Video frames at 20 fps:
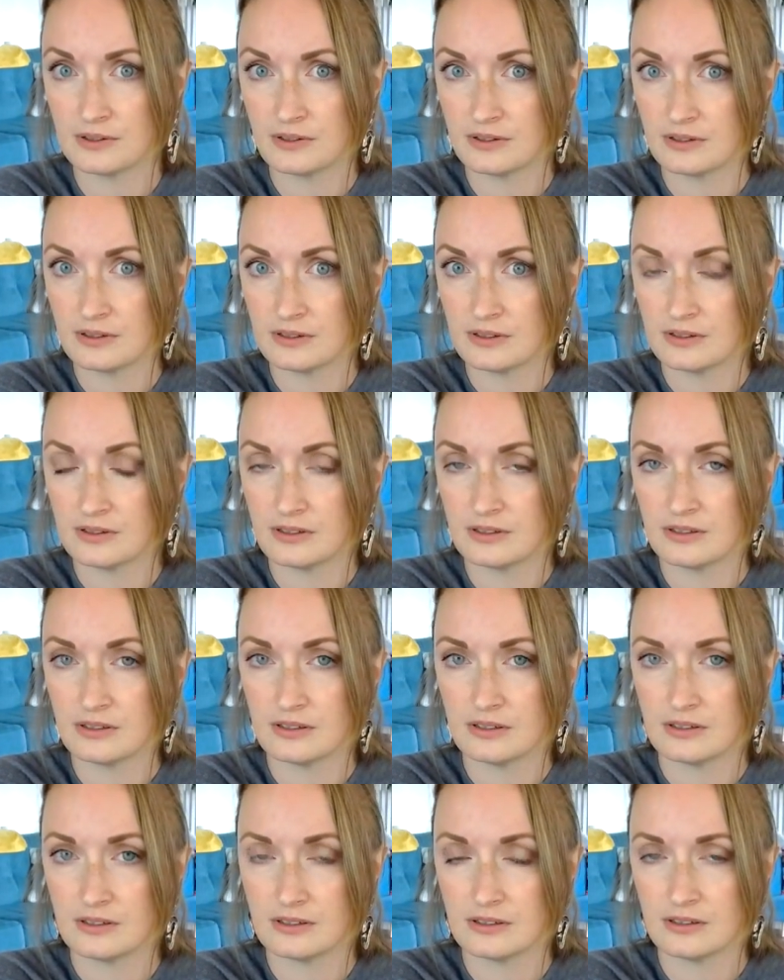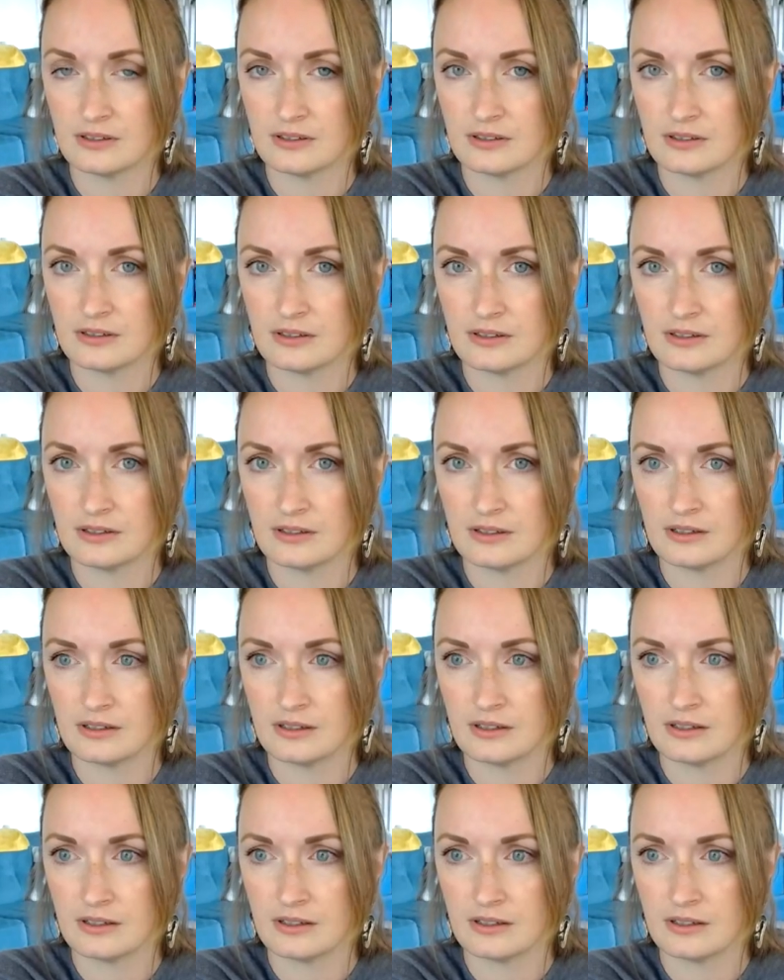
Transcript: [no speech]